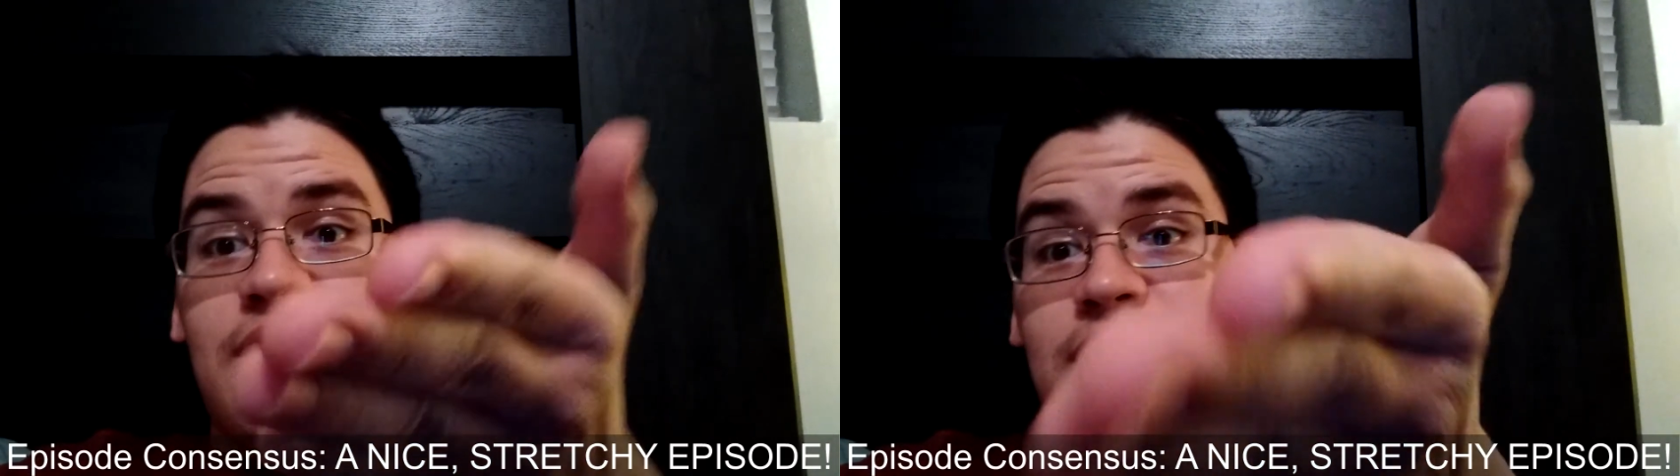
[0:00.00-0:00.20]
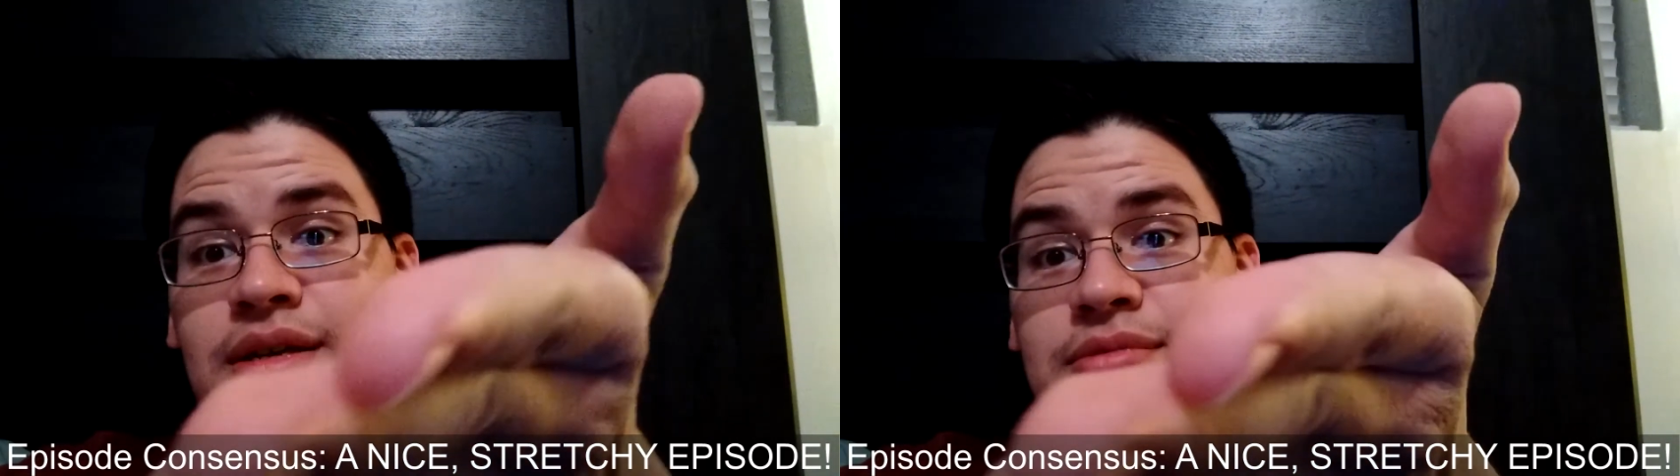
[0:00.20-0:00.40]

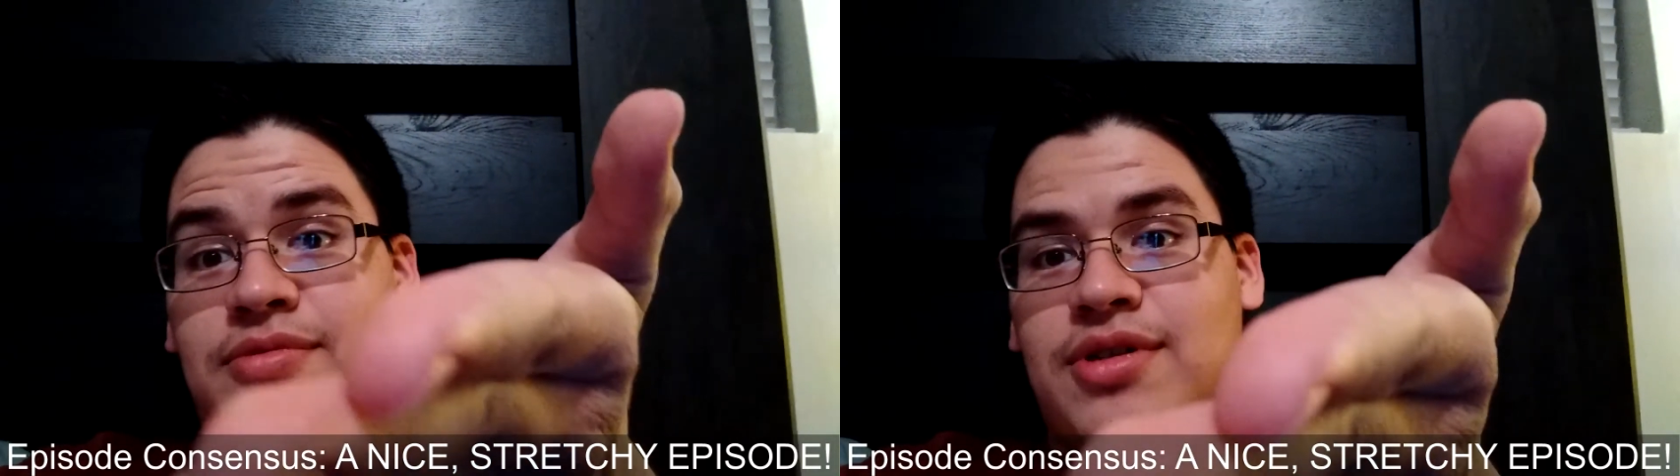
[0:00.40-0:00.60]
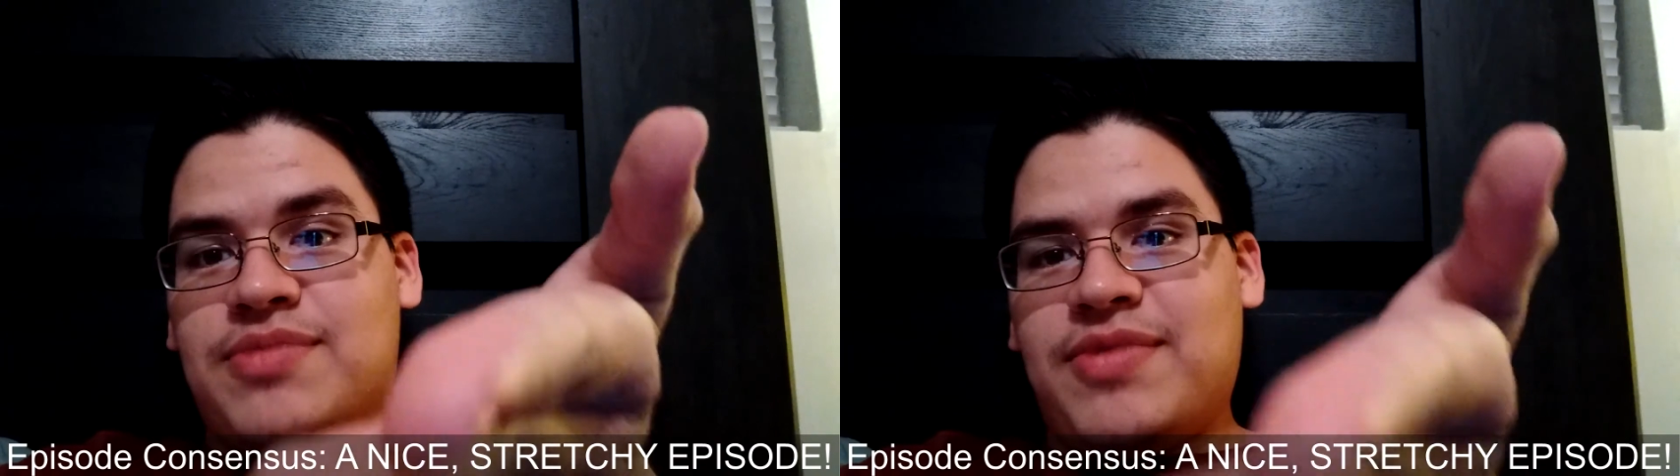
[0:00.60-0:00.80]
Thanks for
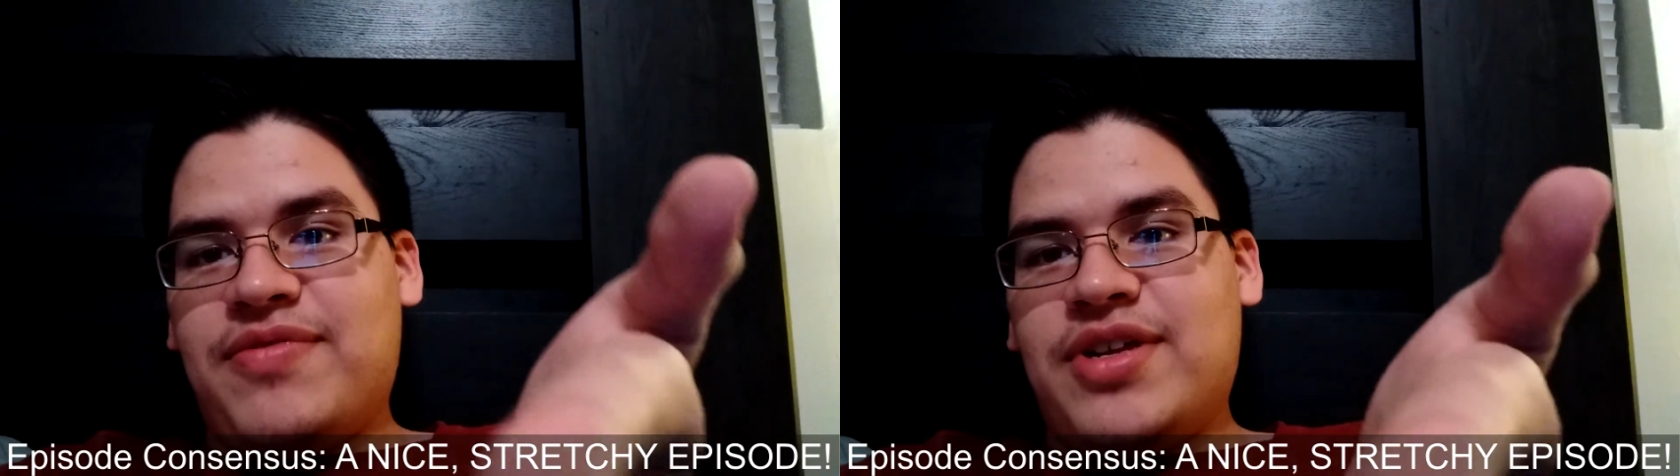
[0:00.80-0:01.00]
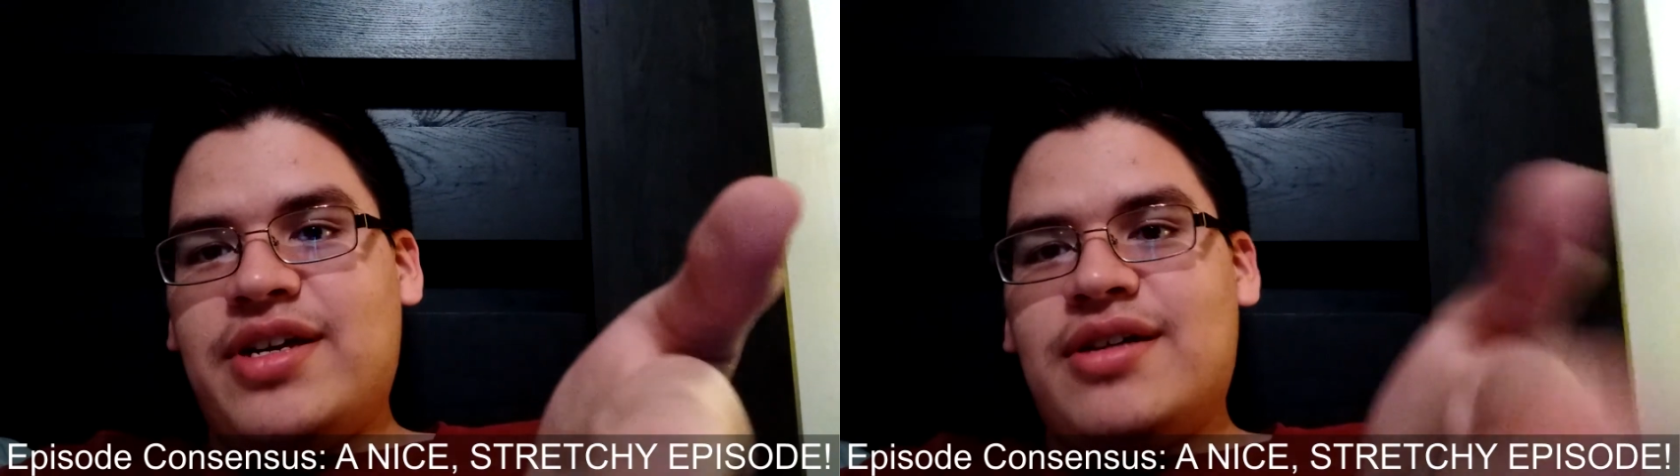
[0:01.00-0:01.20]
watching my
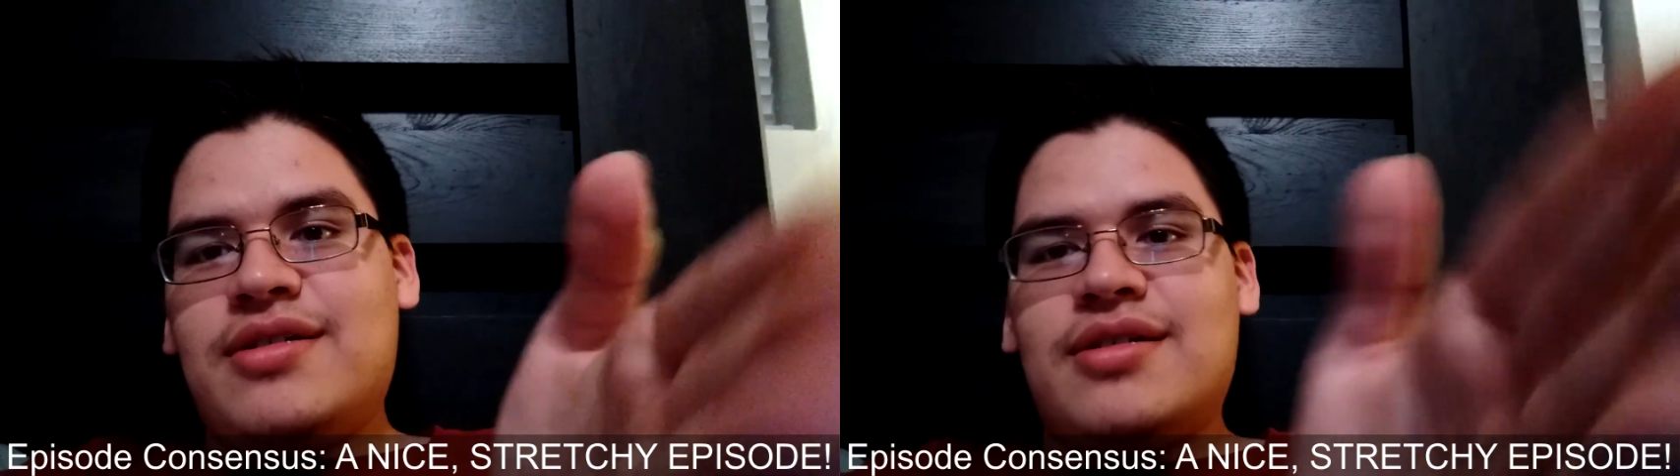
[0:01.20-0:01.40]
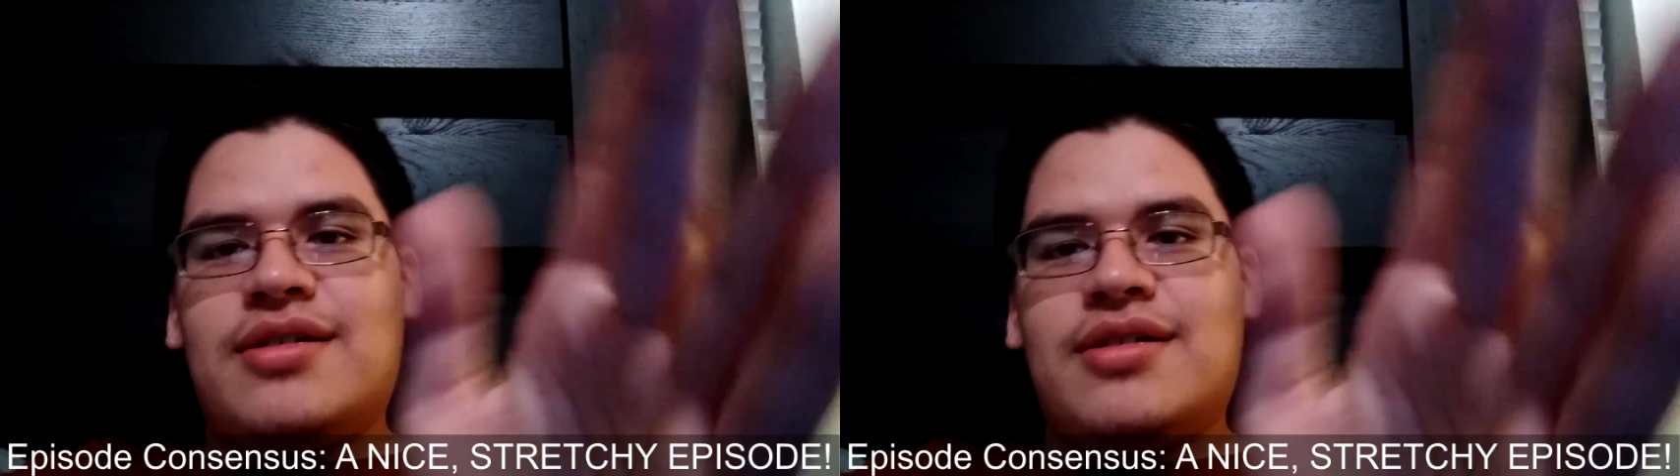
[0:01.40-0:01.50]
video,